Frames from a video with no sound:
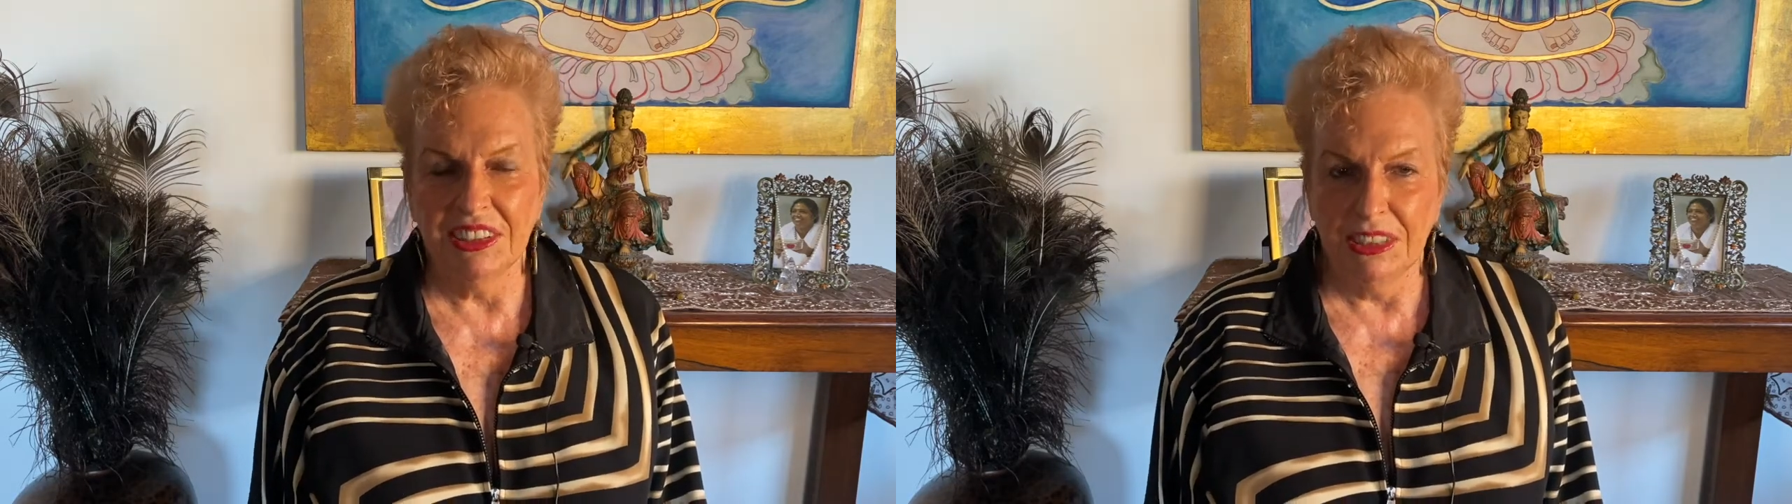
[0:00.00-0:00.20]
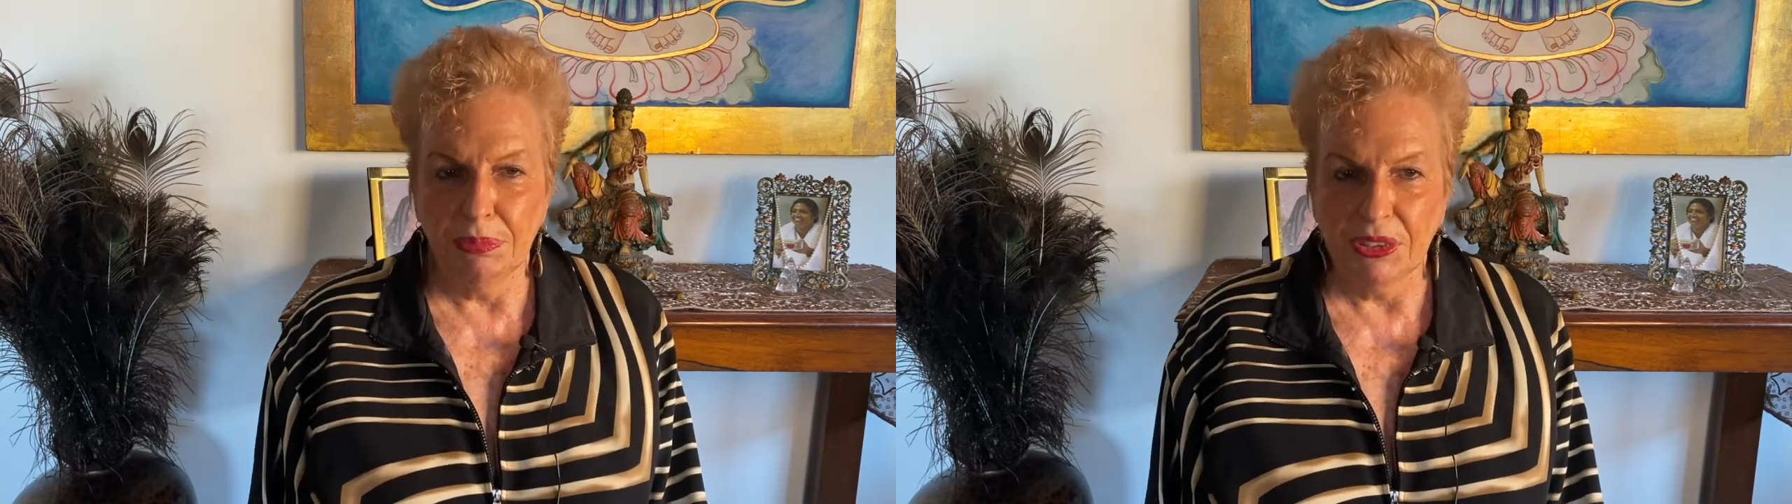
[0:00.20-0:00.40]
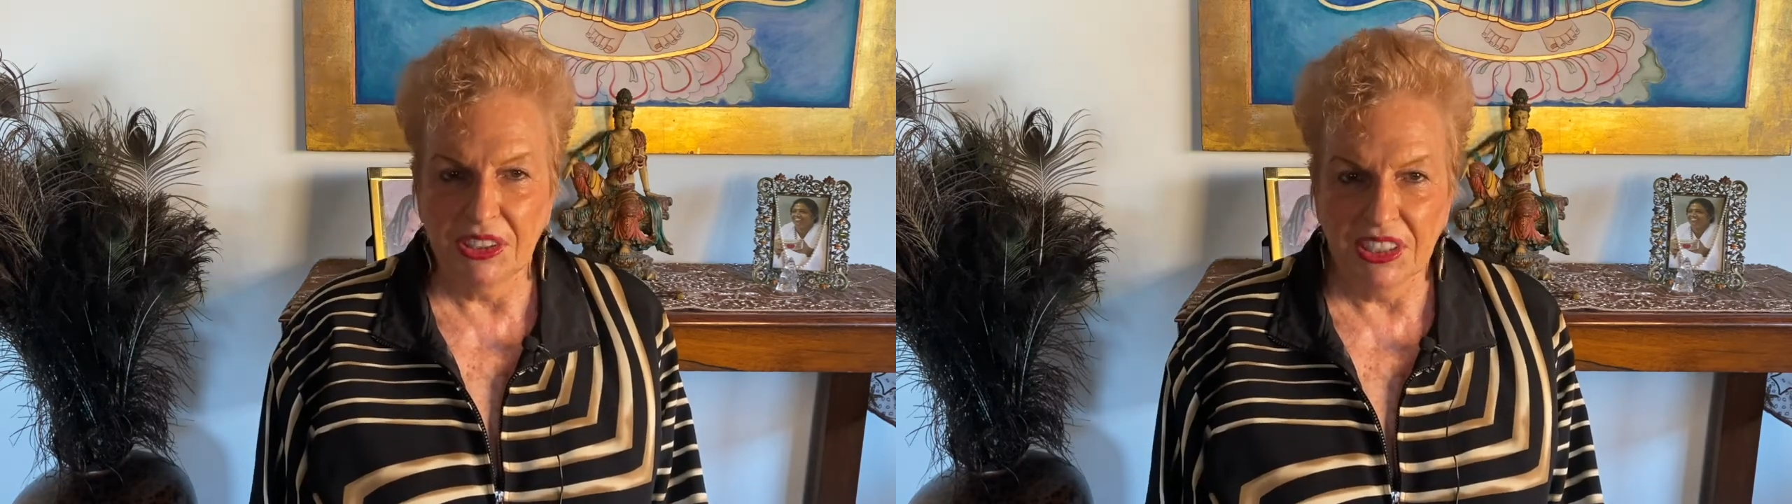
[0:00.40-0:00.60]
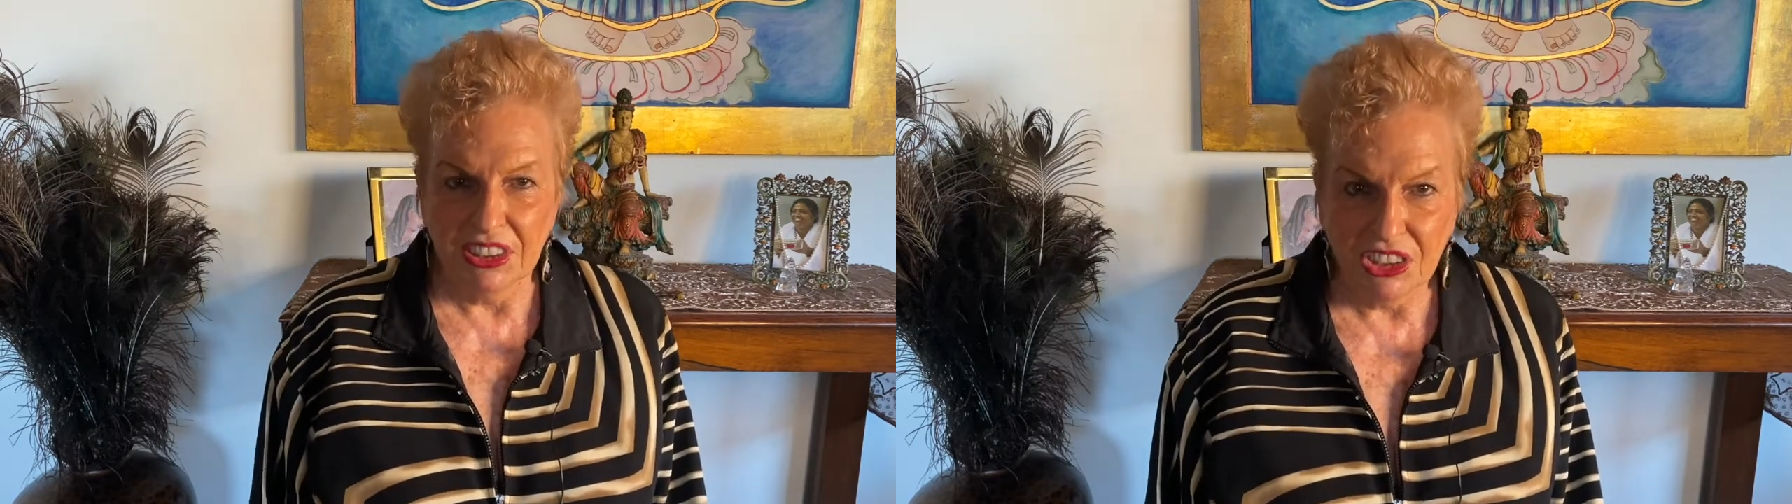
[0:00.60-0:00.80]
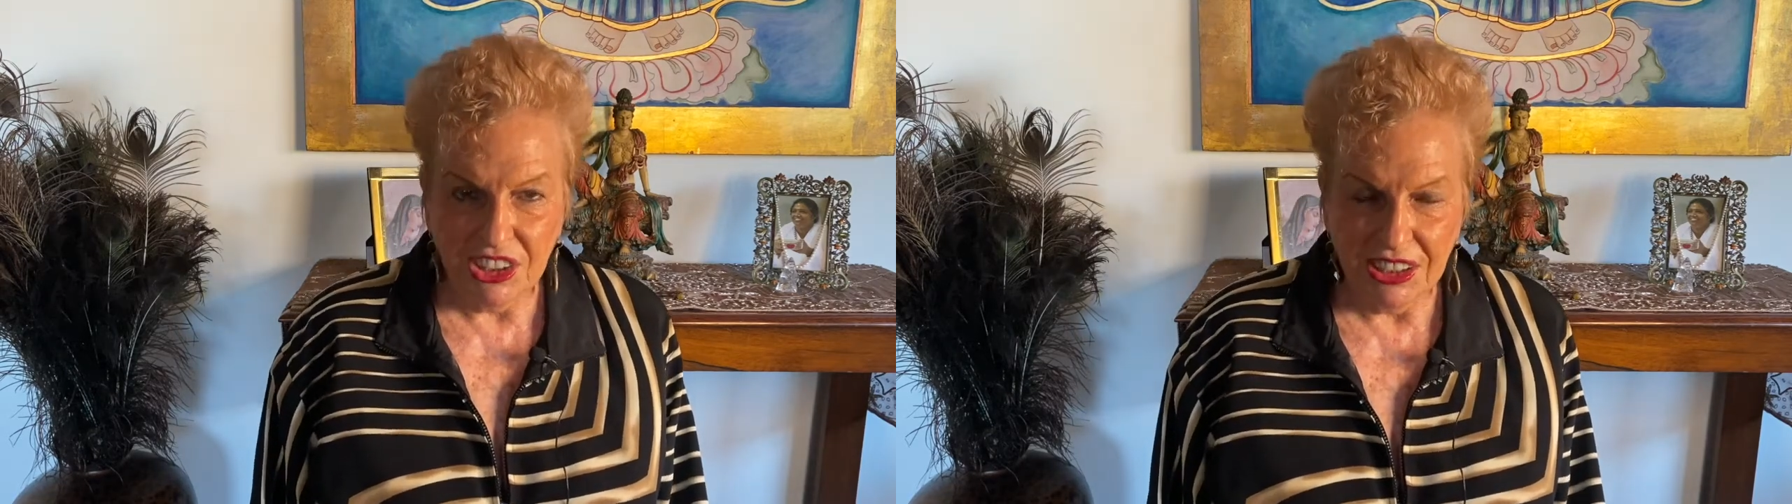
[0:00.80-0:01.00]
deeper
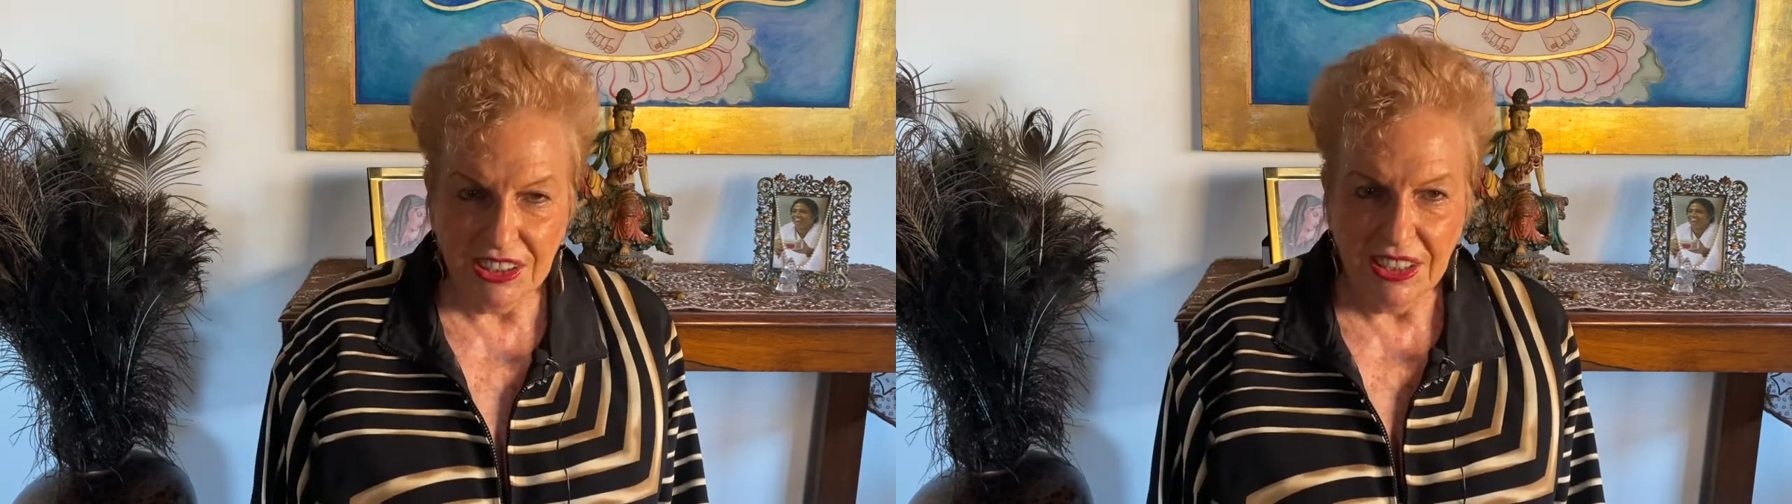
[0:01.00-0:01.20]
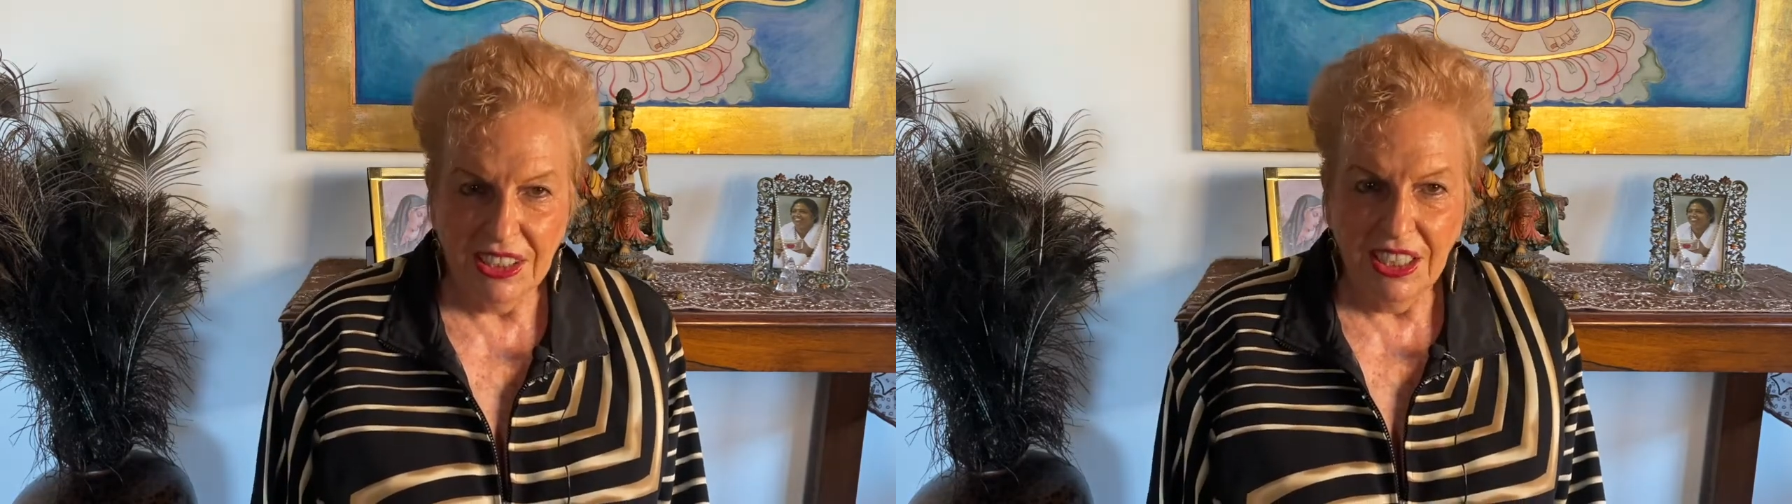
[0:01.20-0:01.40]
session.